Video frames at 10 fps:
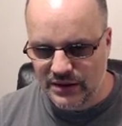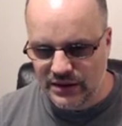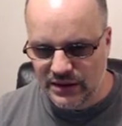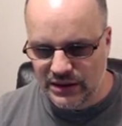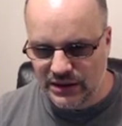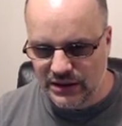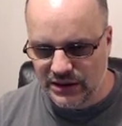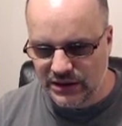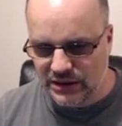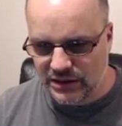Uh,
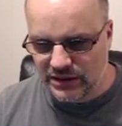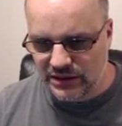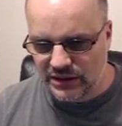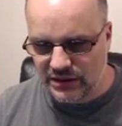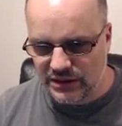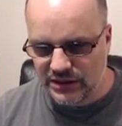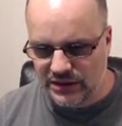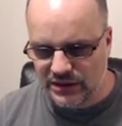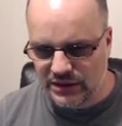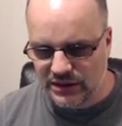uh,
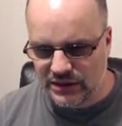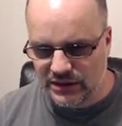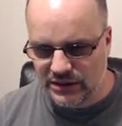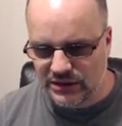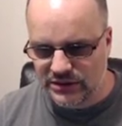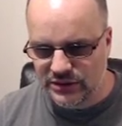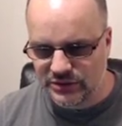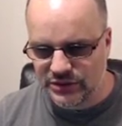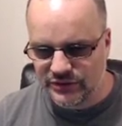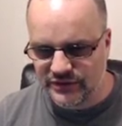uh, uh, no,
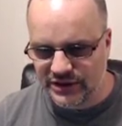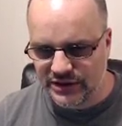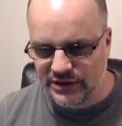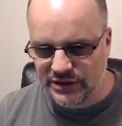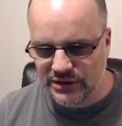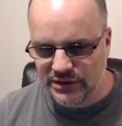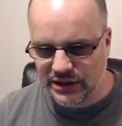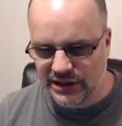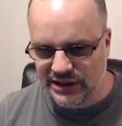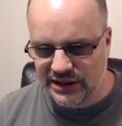you're fine. I
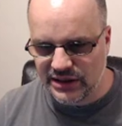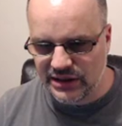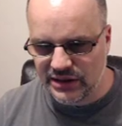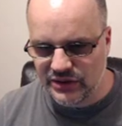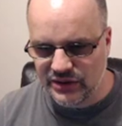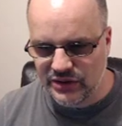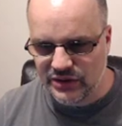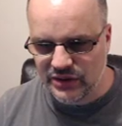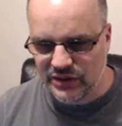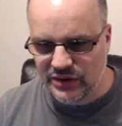need
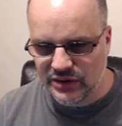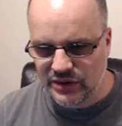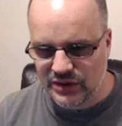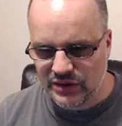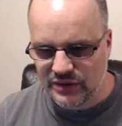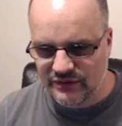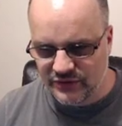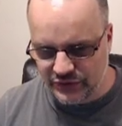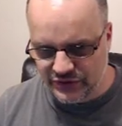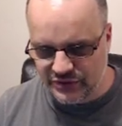full
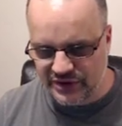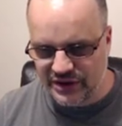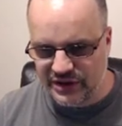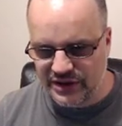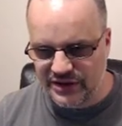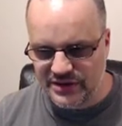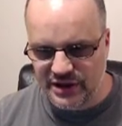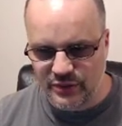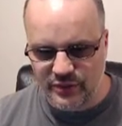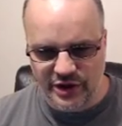screen is a
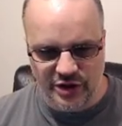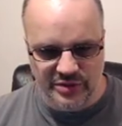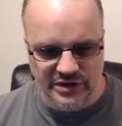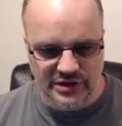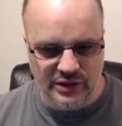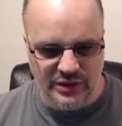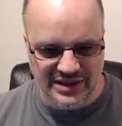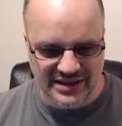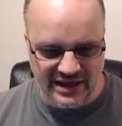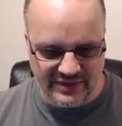radio button. I want it
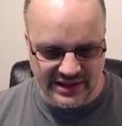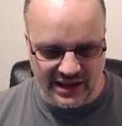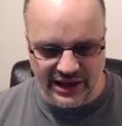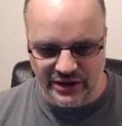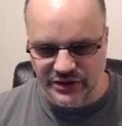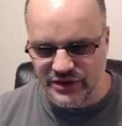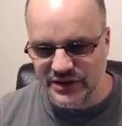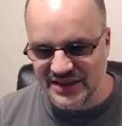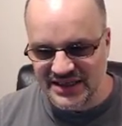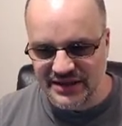to have a little icon so you can
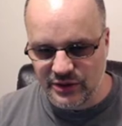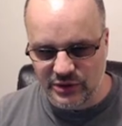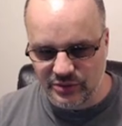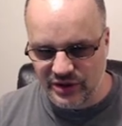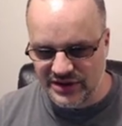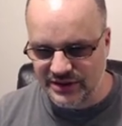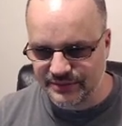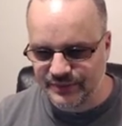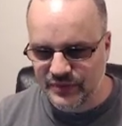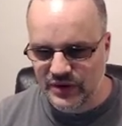see that you want to press it.
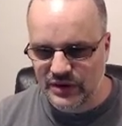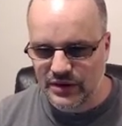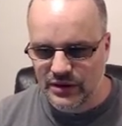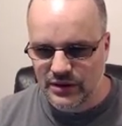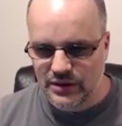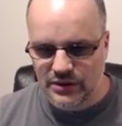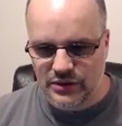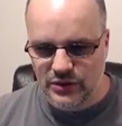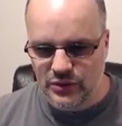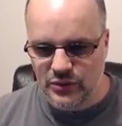
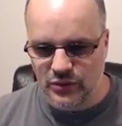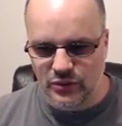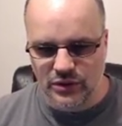Cool.